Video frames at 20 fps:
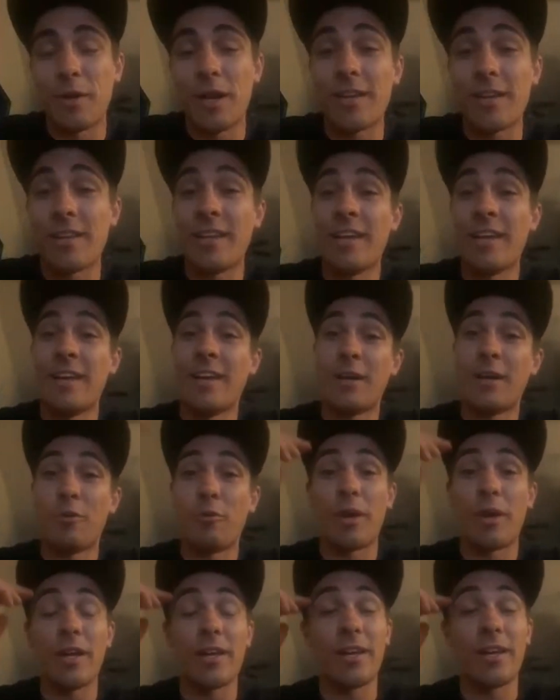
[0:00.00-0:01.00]
When I
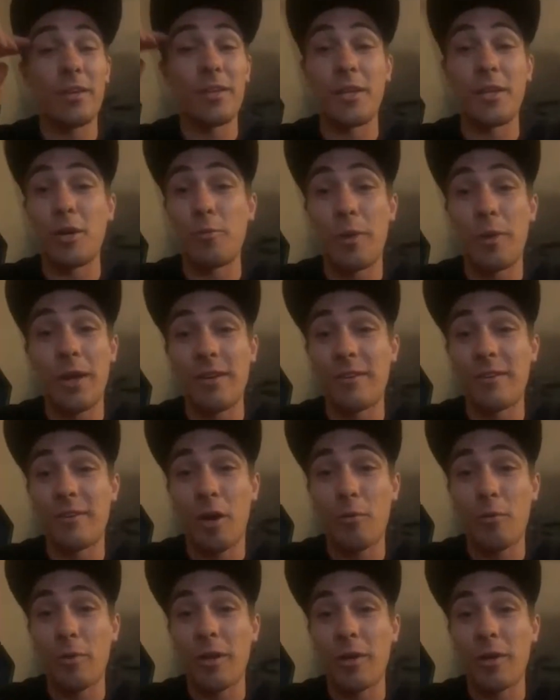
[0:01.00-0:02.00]
got, my
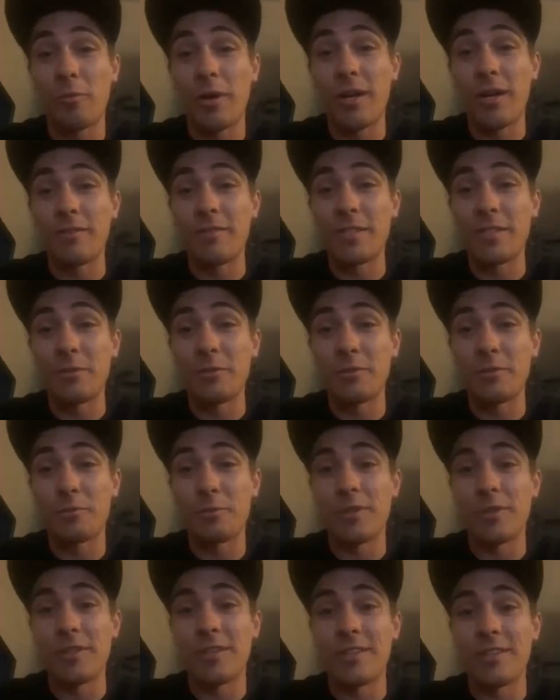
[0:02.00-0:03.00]
carbureted YFZ was
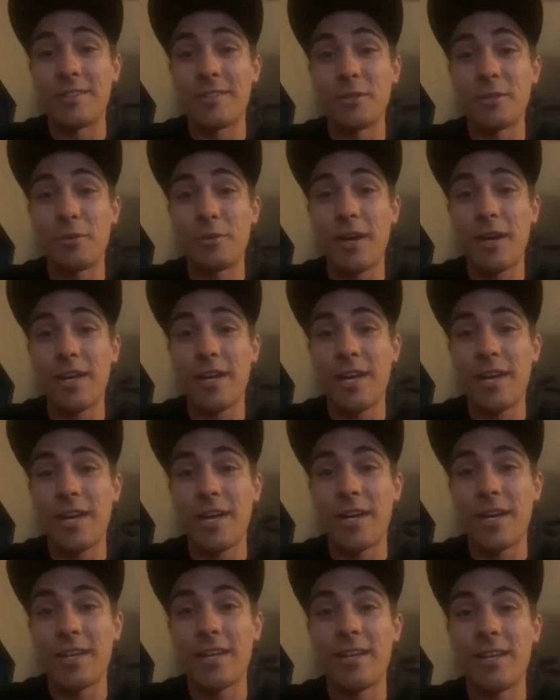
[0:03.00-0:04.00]
really good too, and I
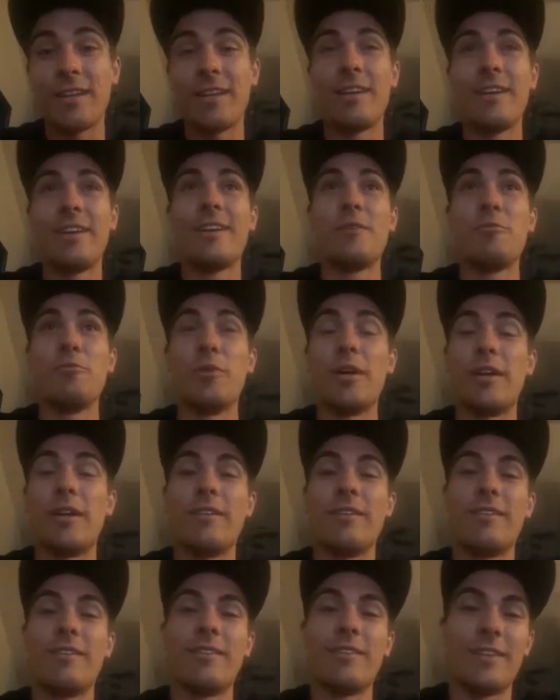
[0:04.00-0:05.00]
had it. But
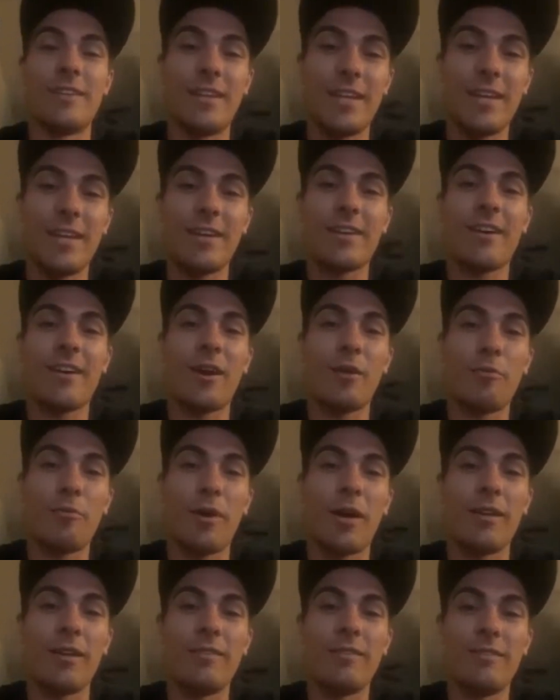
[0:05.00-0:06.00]
the day I got on
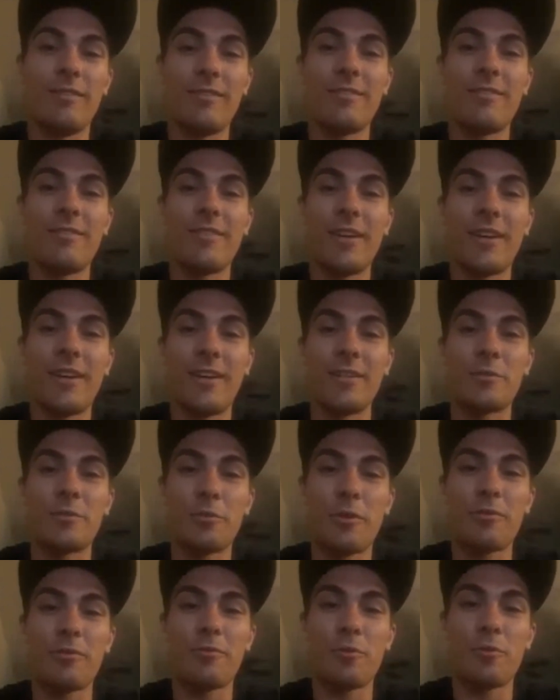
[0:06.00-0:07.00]
my
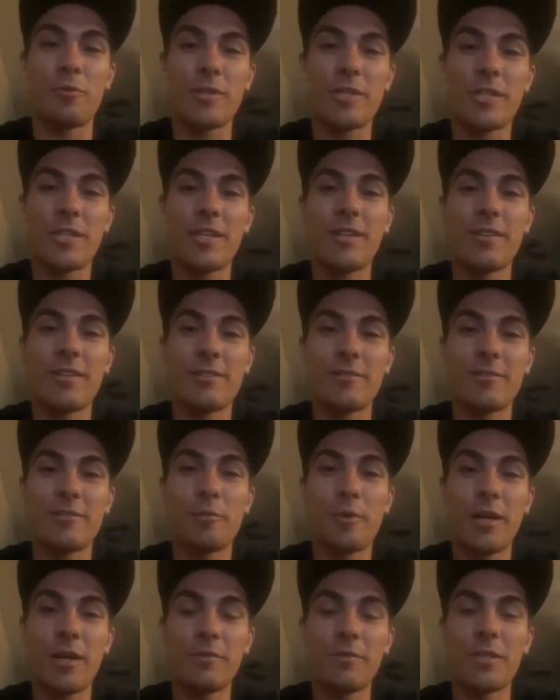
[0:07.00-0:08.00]
2014
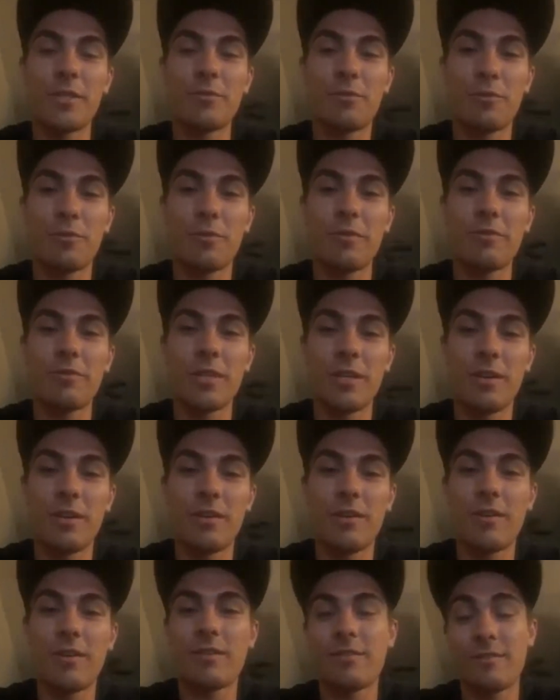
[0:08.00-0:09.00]
YFZ for
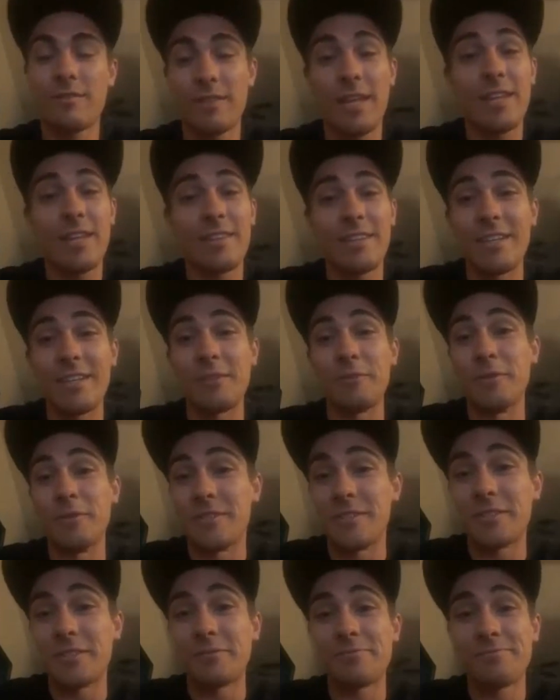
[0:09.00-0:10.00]
50R, that thing
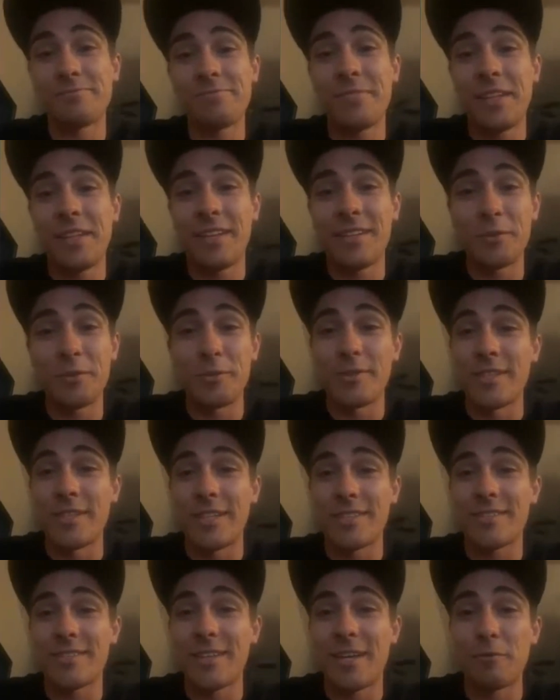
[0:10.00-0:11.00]
was
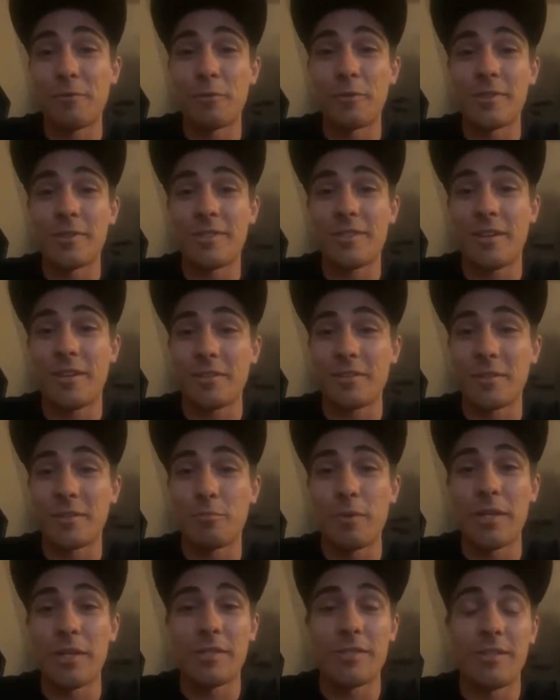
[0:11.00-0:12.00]
next level with stock
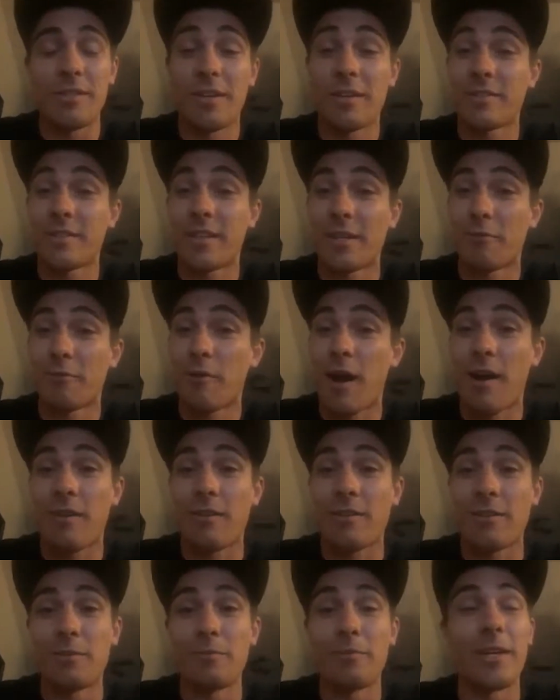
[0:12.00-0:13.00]
suspension. I was like,
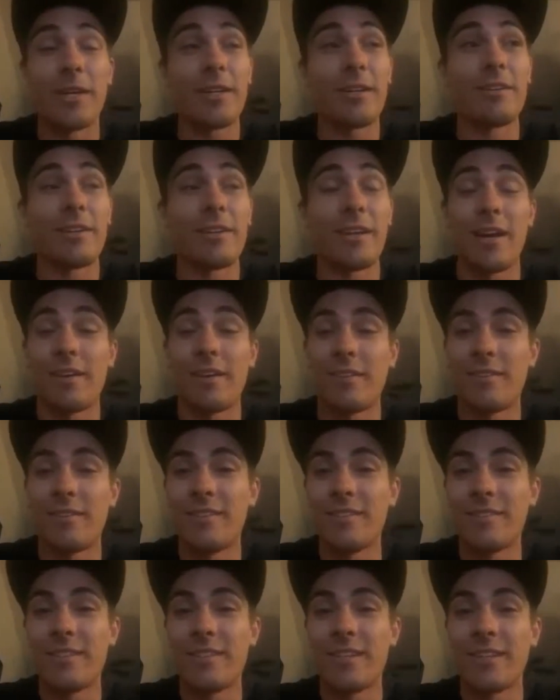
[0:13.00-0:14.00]
wow. I'm like, okay,
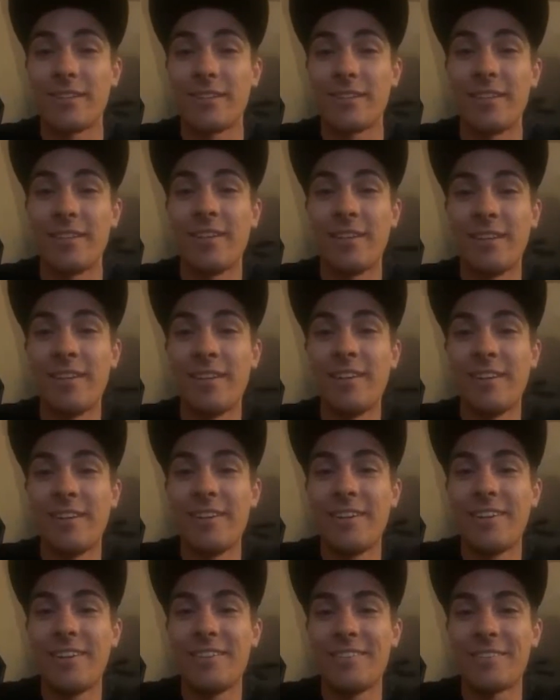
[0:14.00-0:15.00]
this thing,
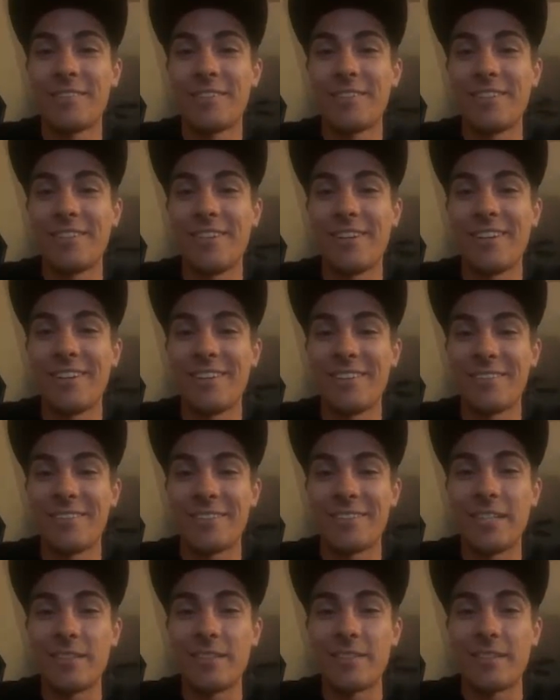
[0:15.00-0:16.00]
she
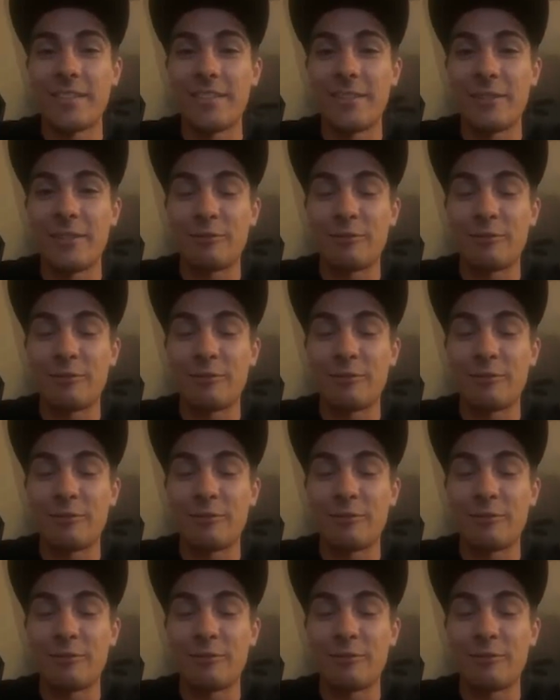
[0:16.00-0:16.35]
gets it.